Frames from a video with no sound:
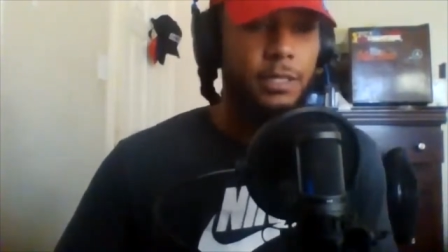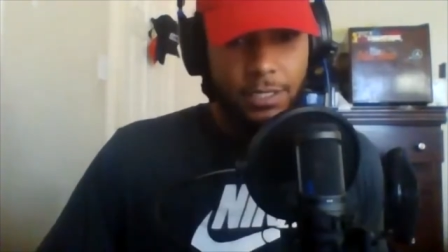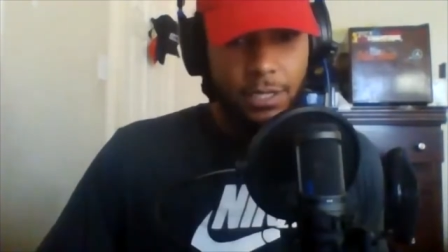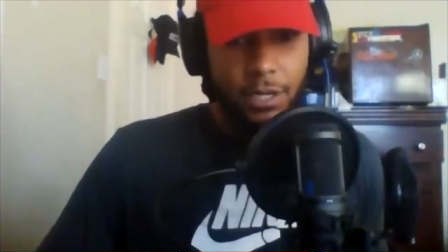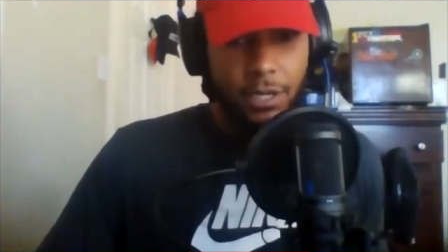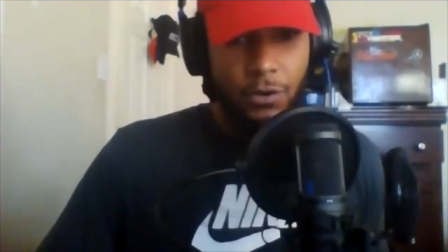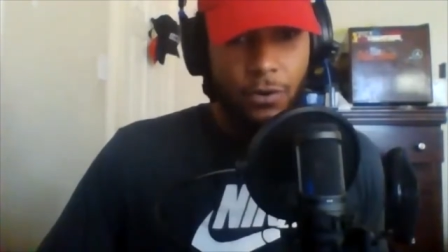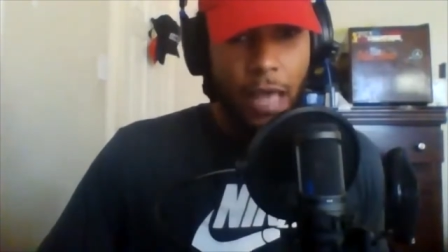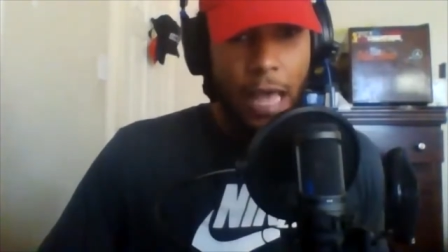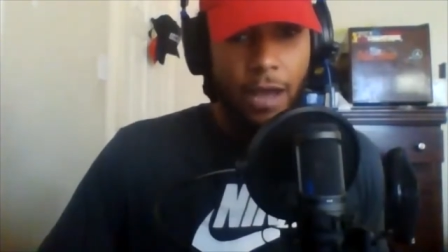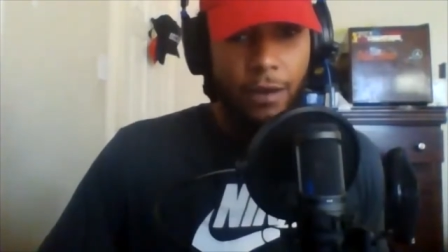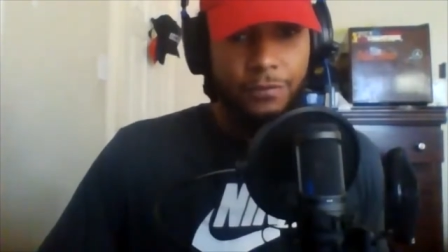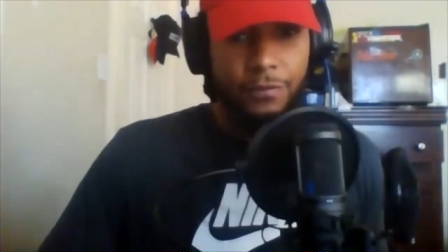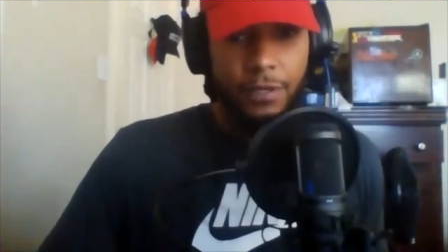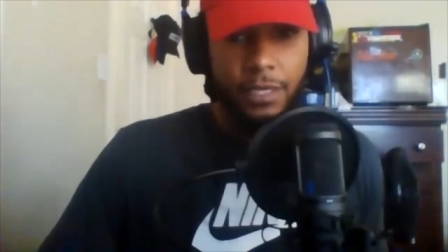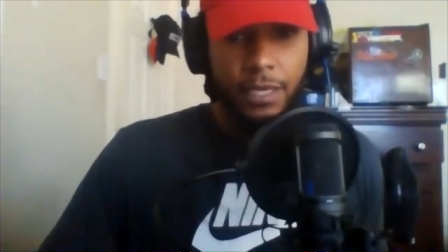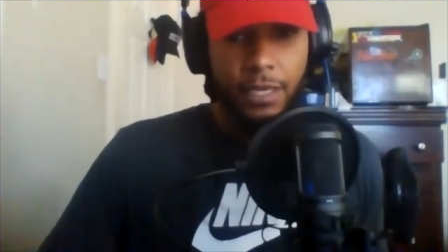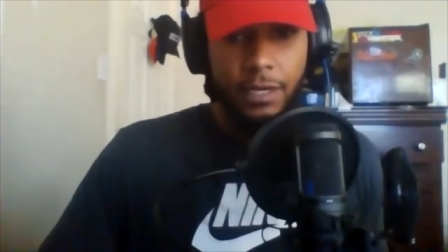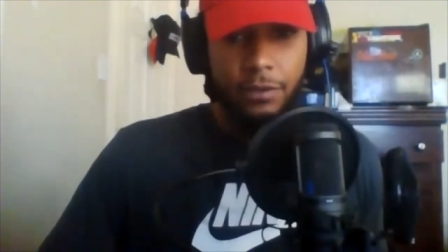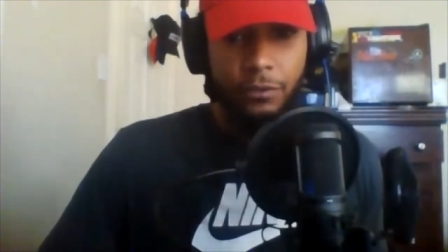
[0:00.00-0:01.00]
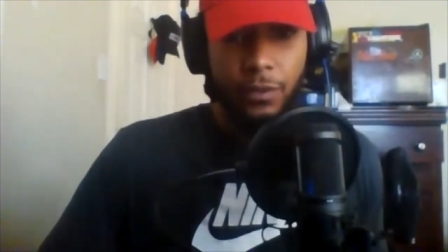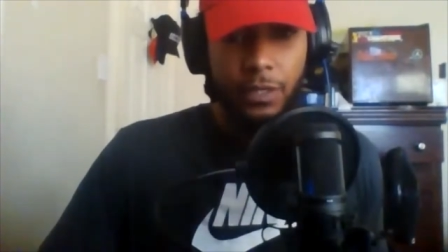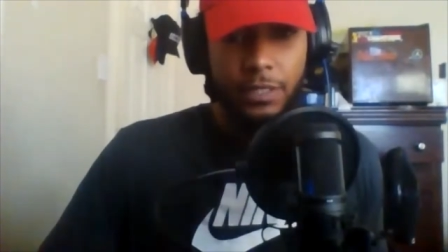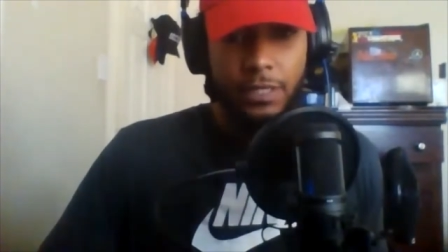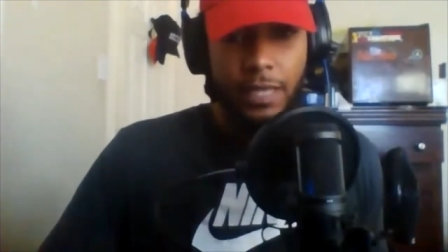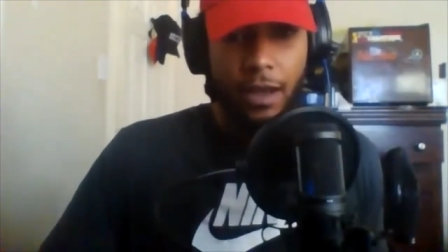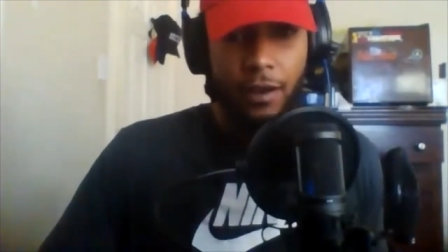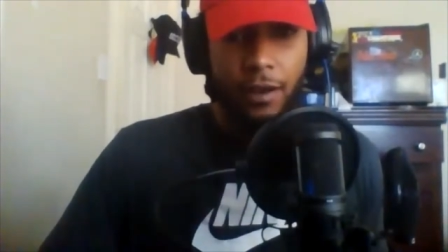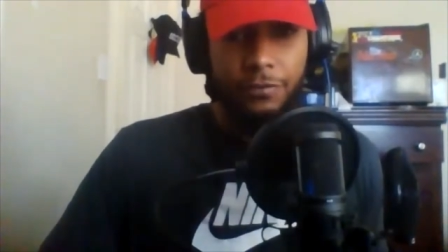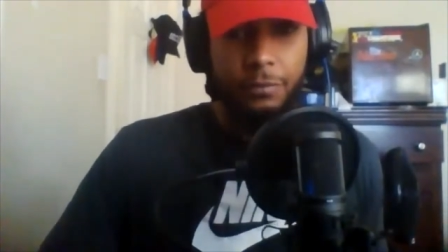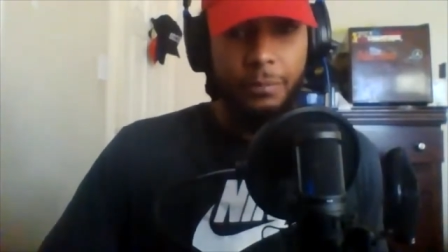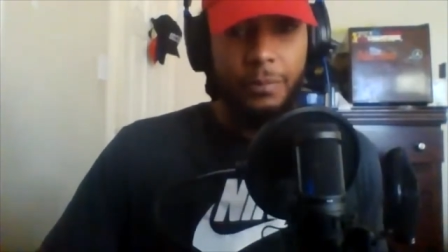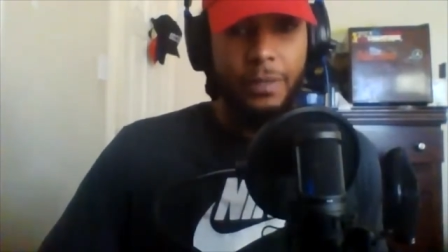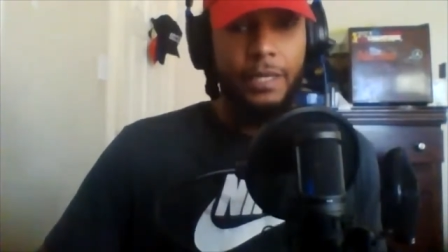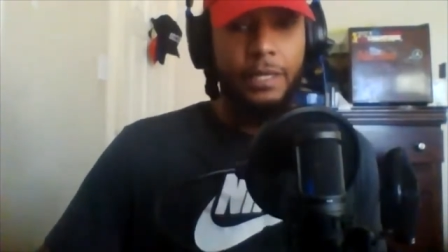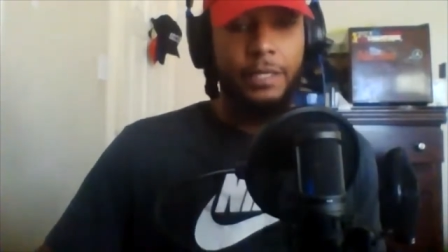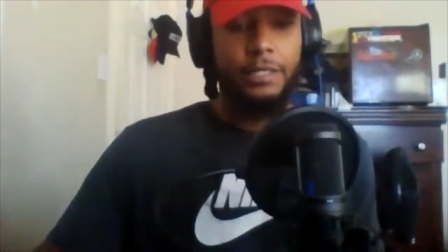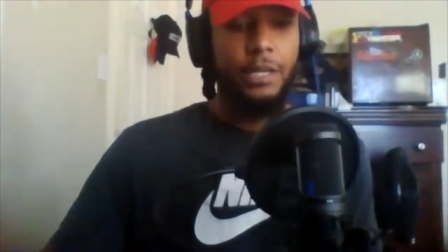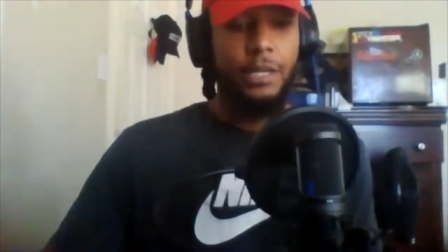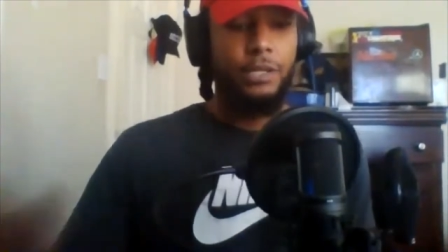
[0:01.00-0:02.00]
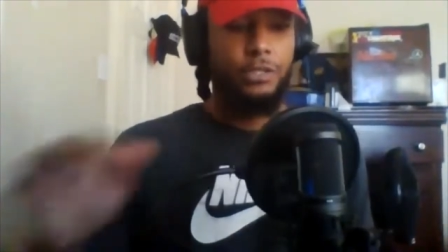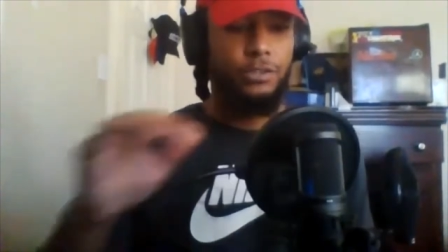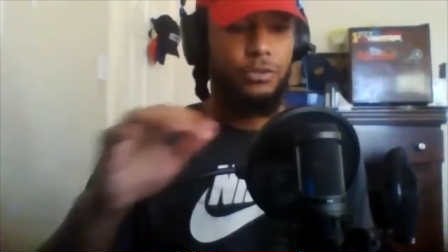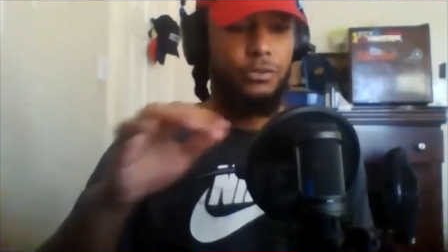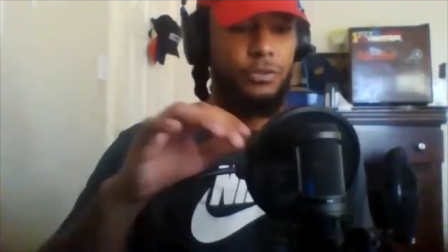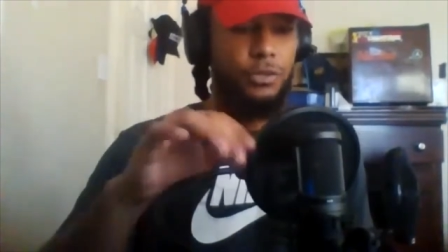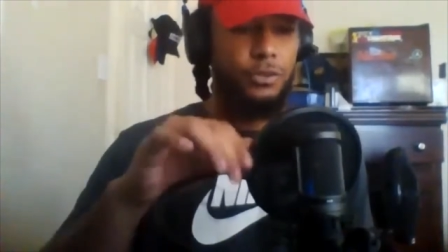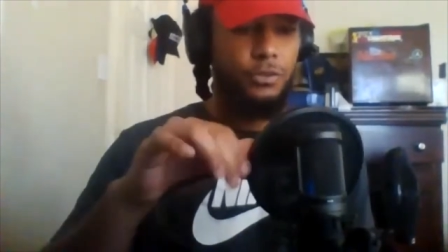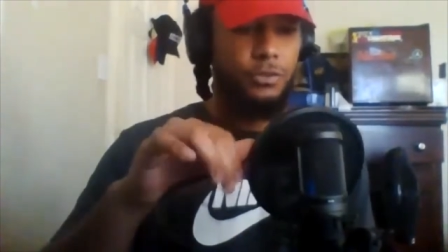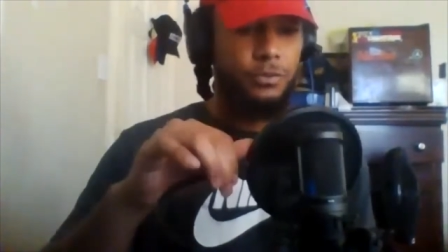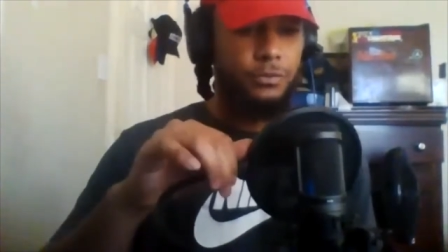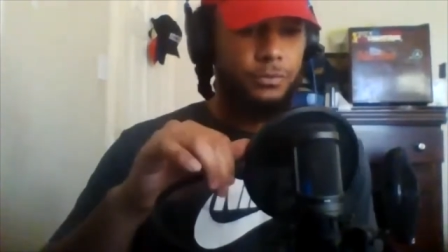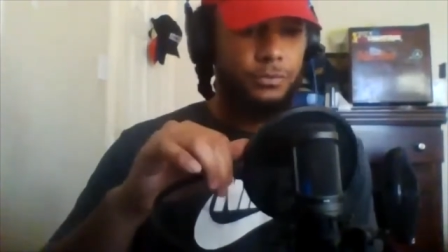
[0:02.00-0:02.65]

So, Alpha, Kenny, what does Alpha mean to you?